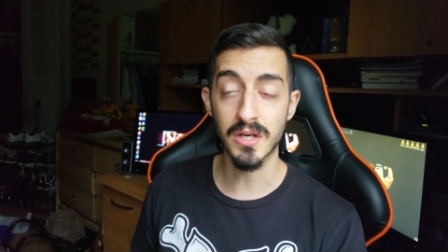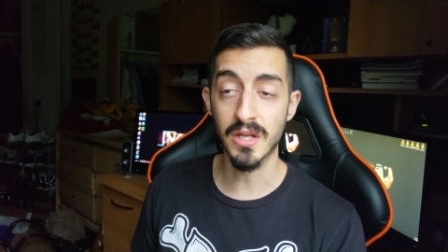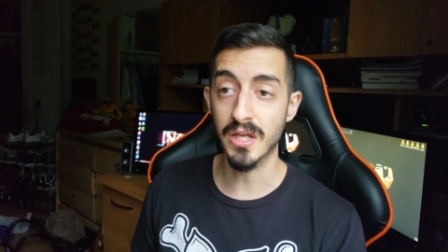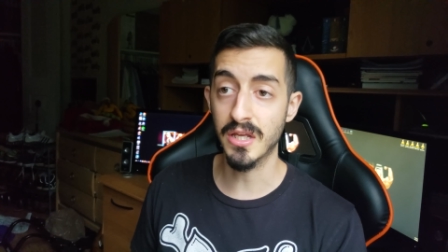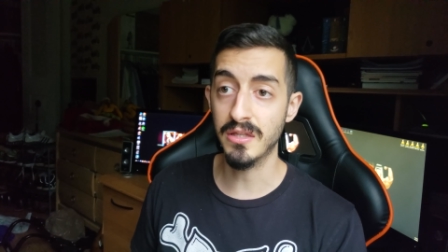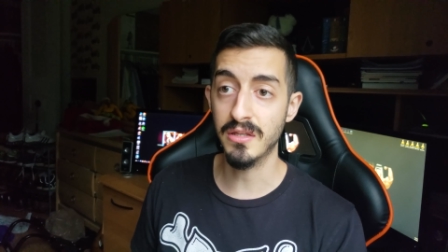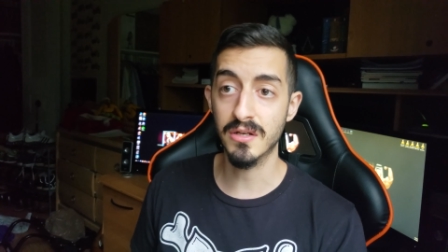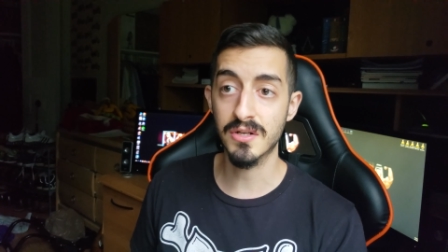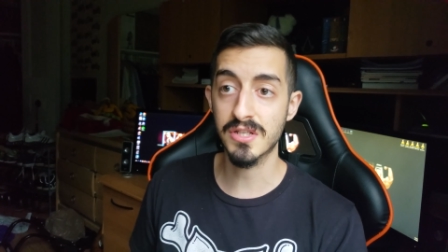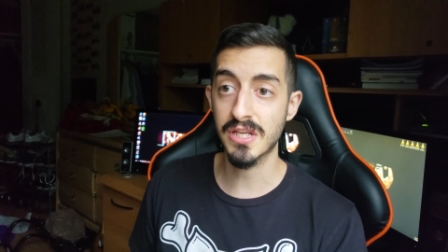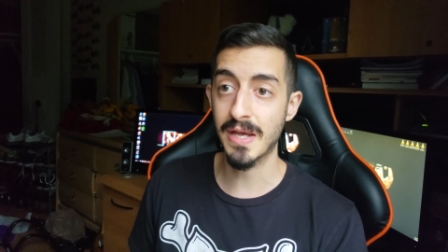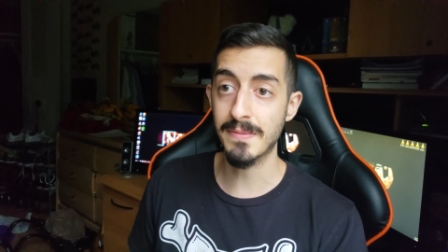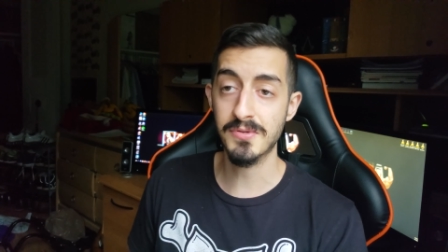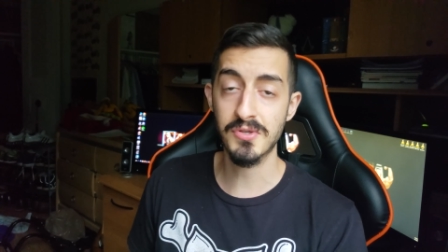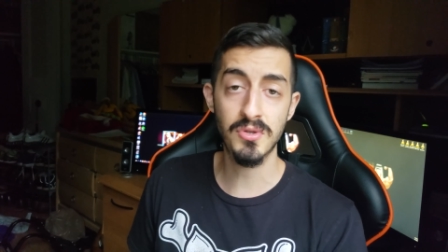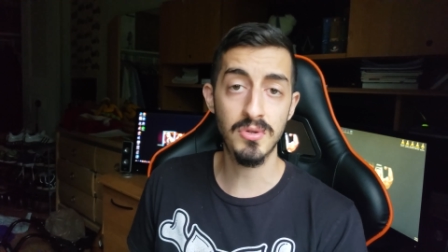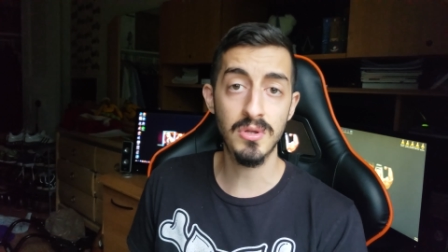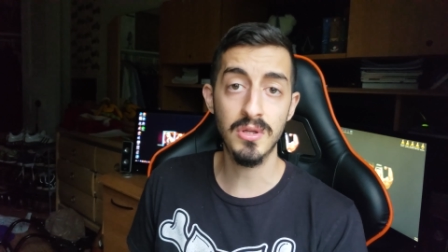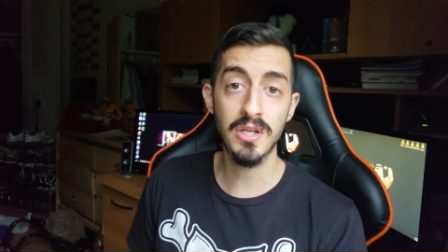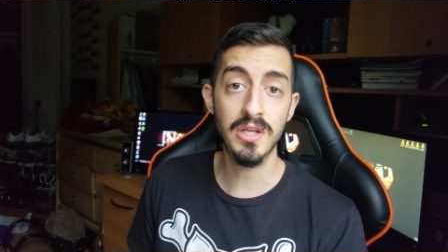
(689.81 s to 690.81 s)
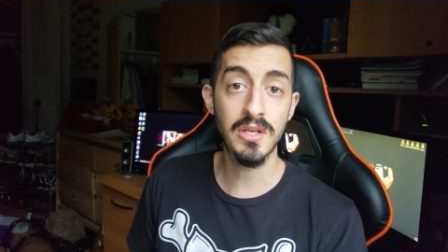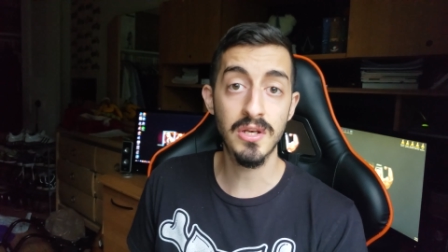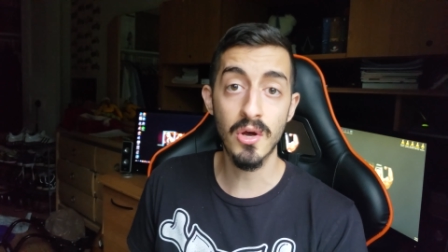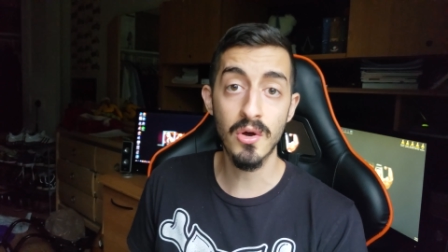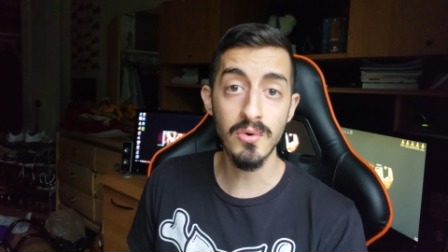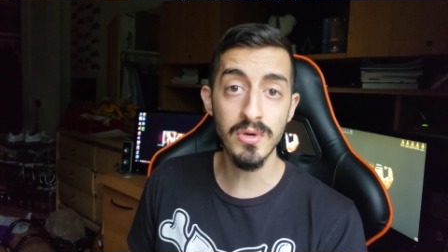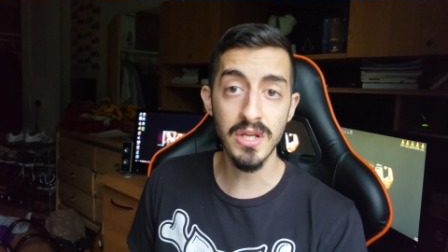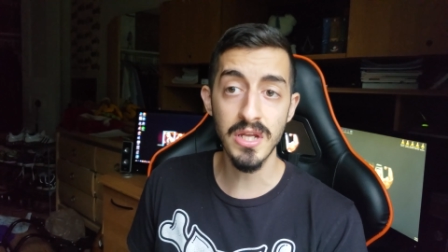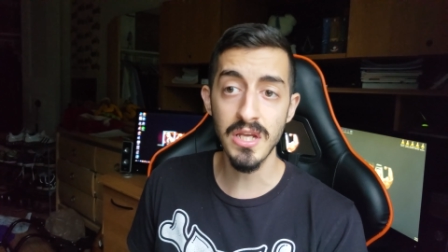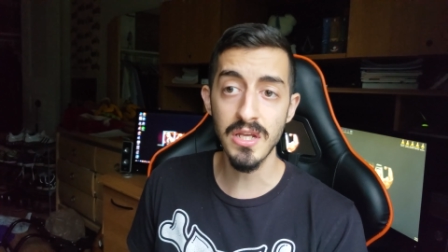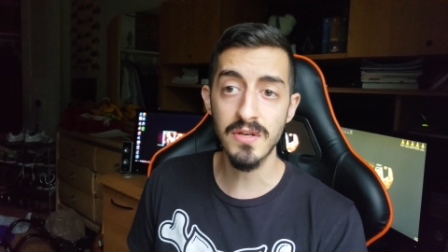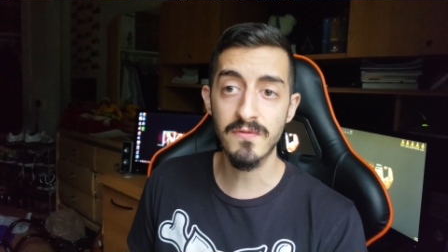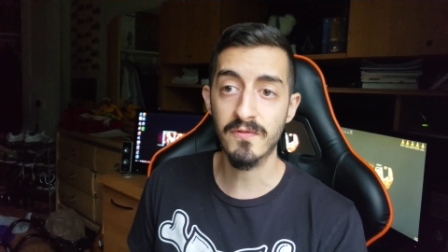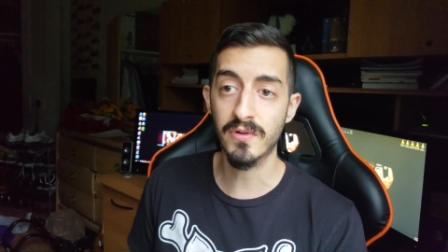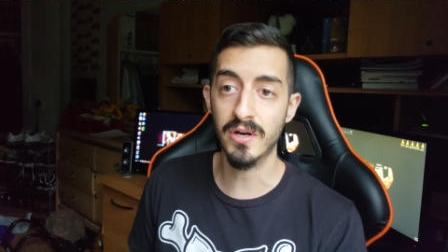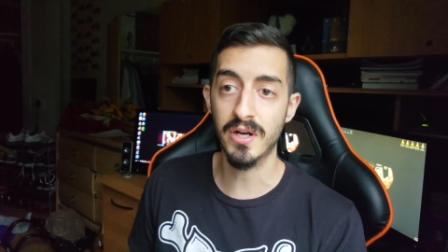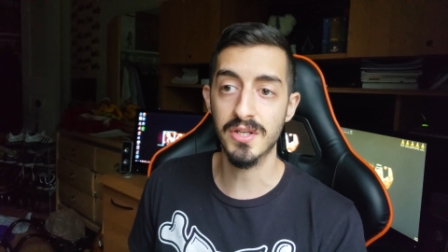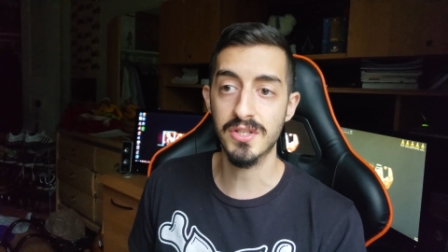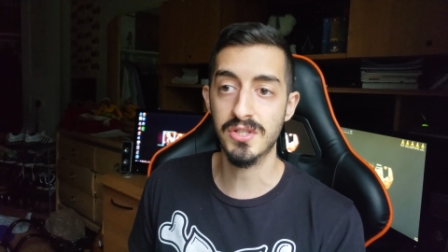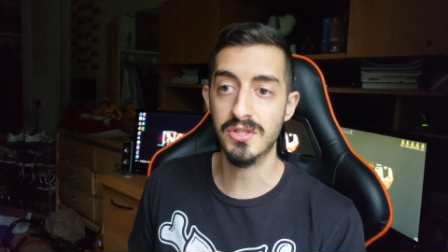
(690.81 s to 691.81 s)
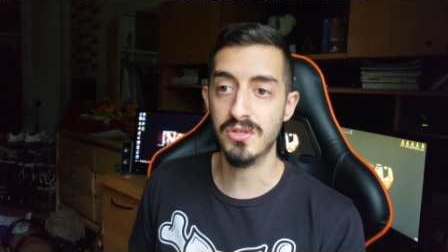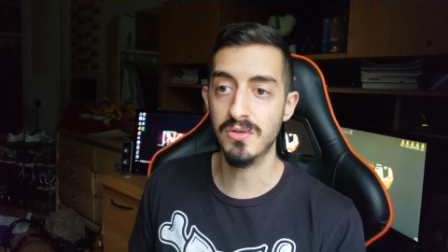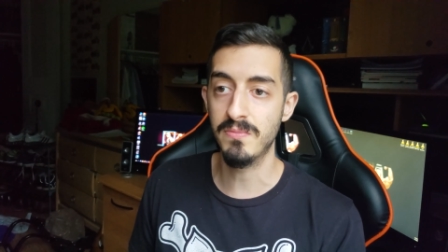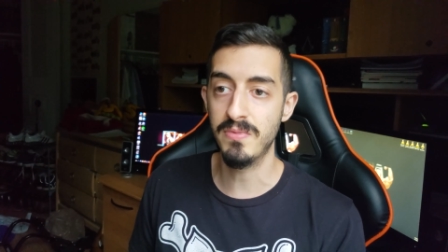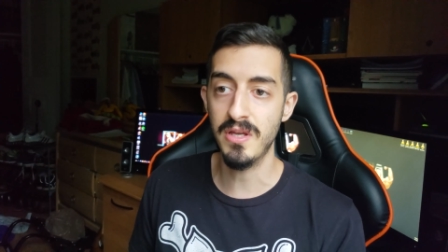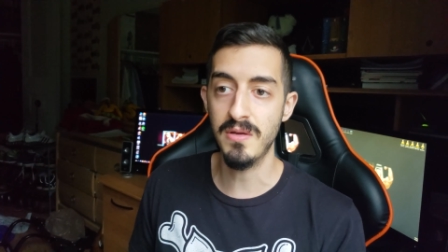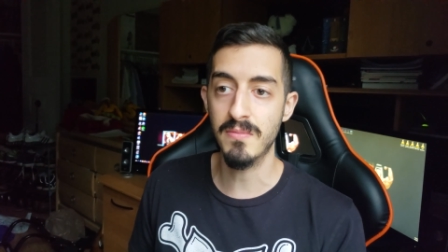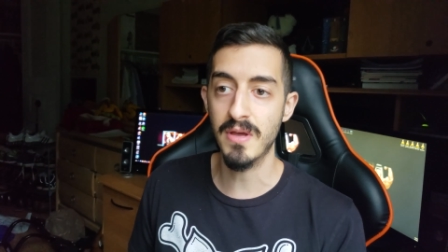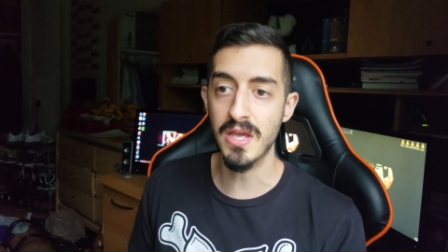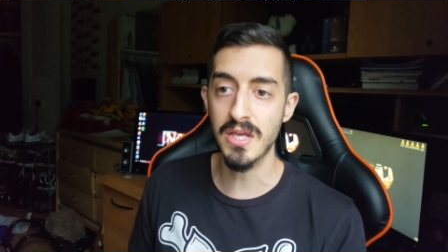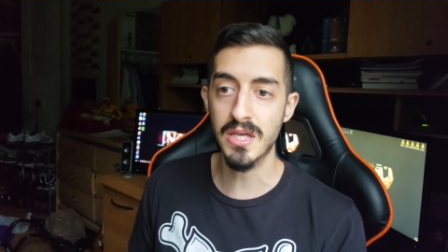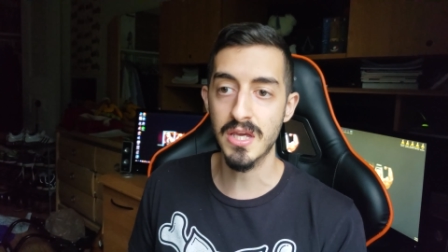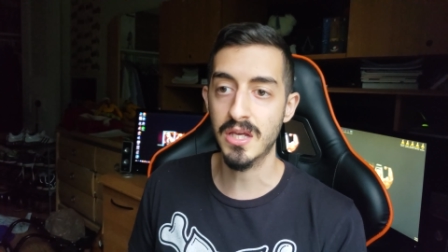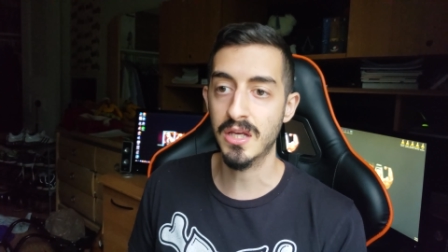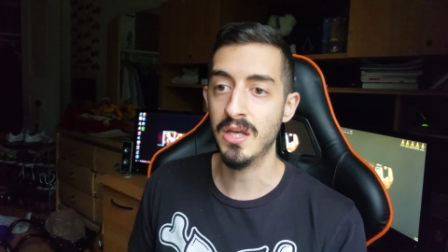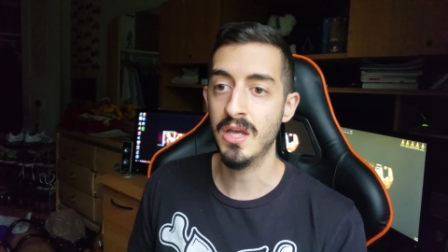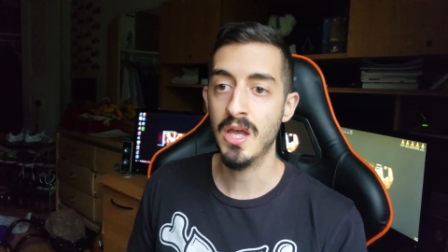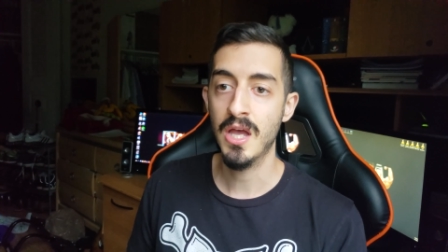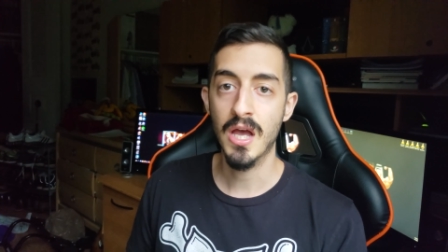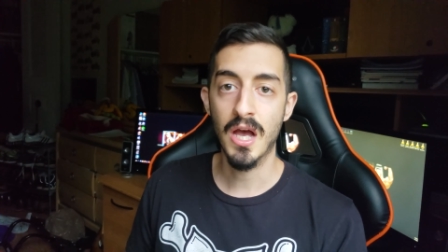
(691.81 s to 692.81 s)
and there's absolutely no need for us to be making